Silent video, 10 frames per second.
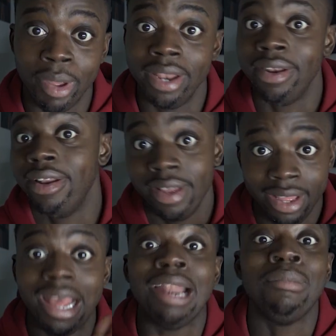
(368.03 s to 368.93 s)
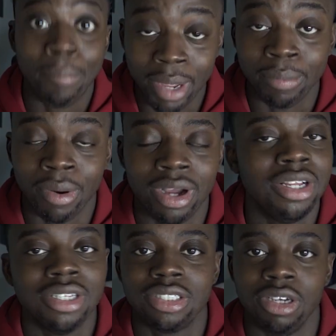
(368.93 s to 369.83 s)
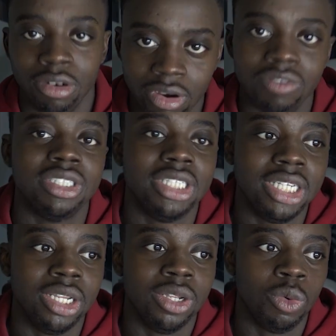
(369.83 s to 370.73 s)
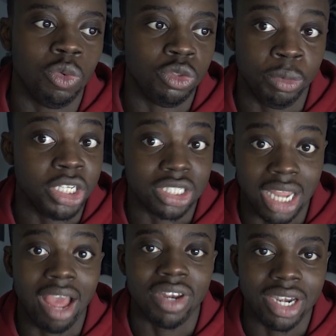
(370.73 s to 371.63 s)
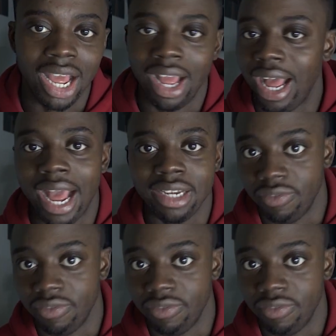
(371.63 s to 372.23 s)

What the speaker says: pen and my paper. So obviously me just having that, I had